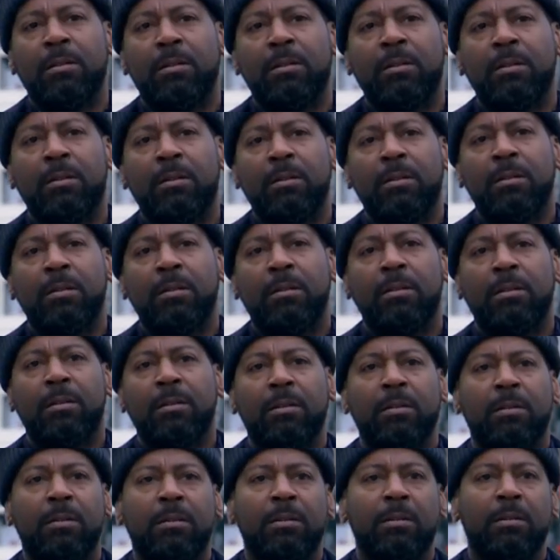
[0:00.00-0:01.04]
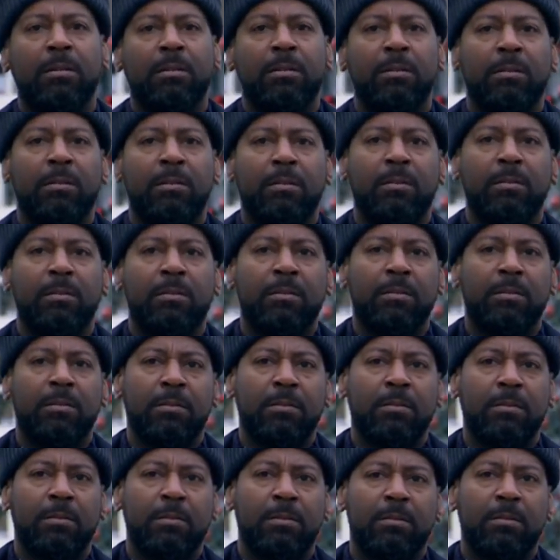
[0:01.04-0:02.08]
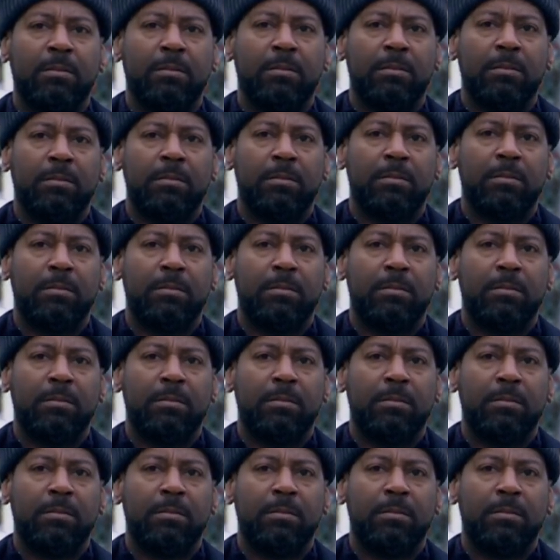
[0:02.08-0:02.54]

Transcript: [no speech]